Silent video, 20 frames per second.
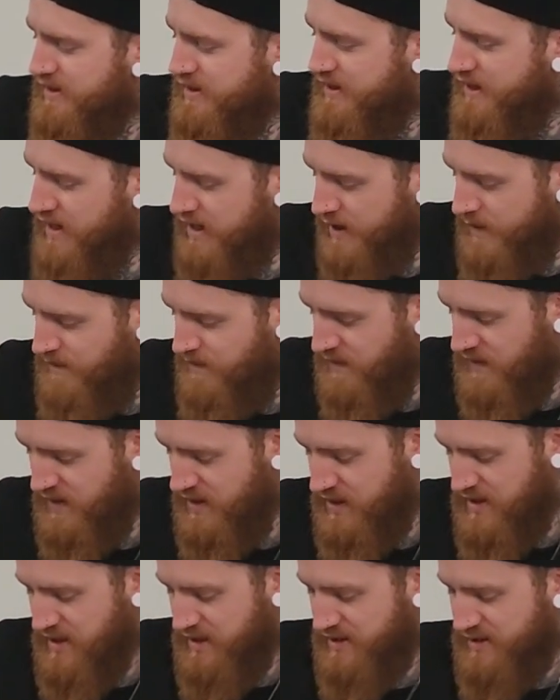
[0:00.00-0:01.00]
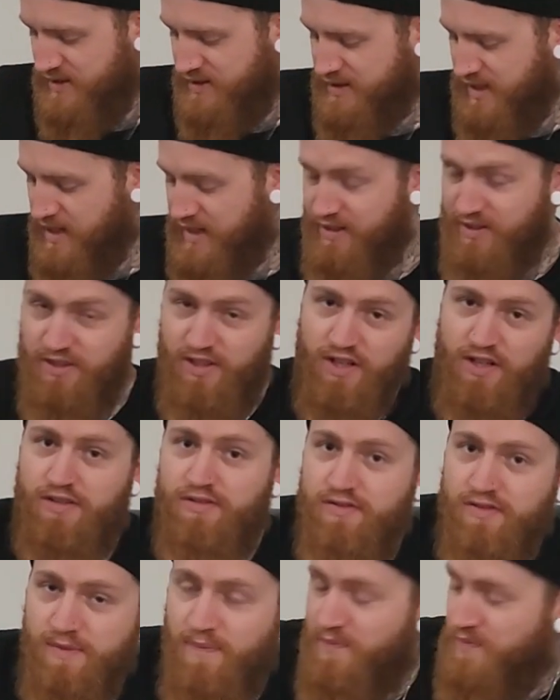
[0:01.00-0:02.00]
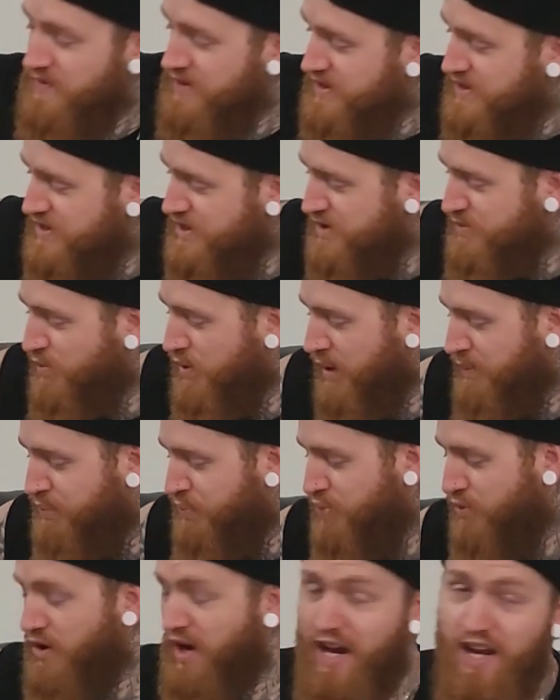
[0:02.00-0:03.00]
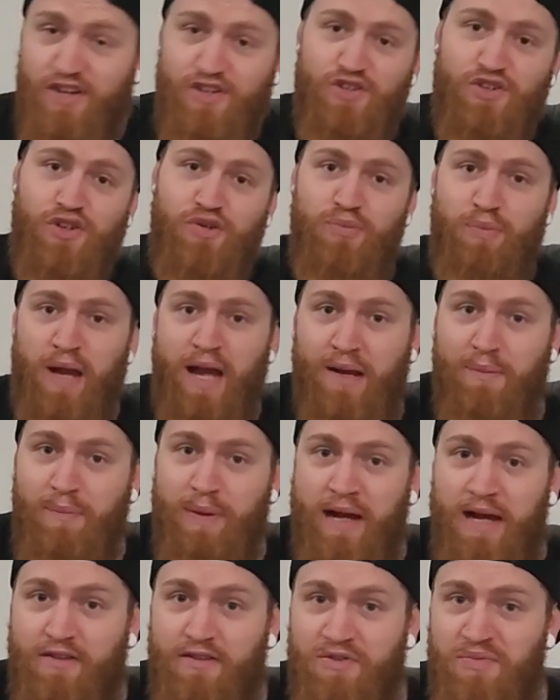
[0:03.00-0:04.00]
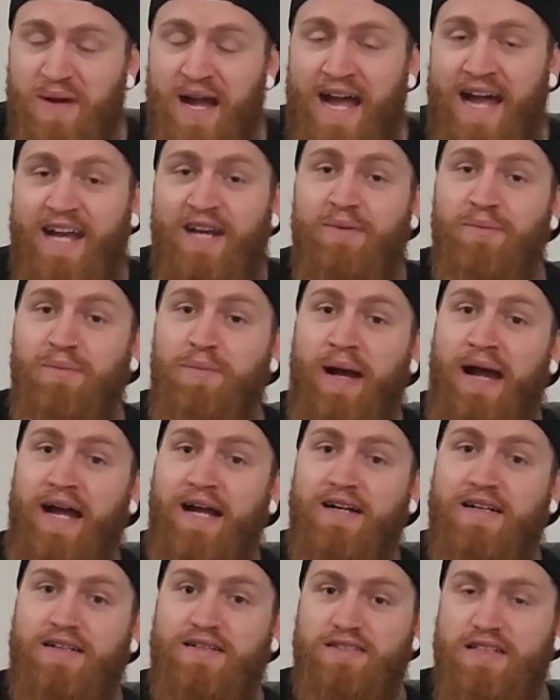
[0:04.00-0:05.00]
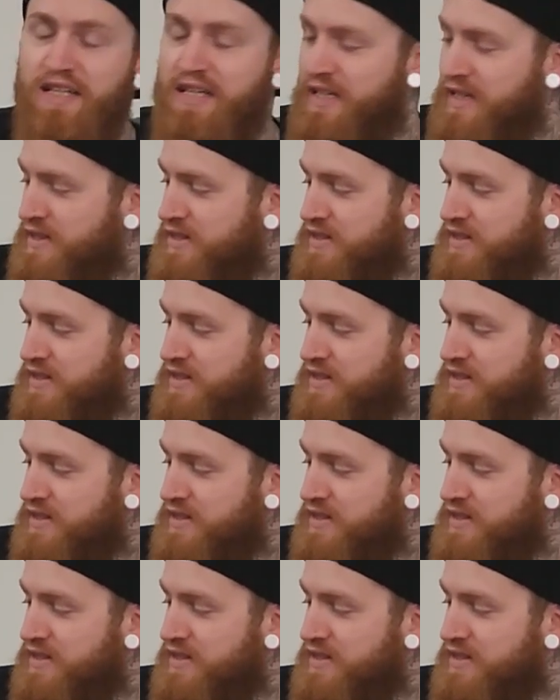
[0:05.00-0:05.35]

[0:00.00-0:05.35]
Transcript: Now, starting off, this is my brand new backpack from Atom Packs.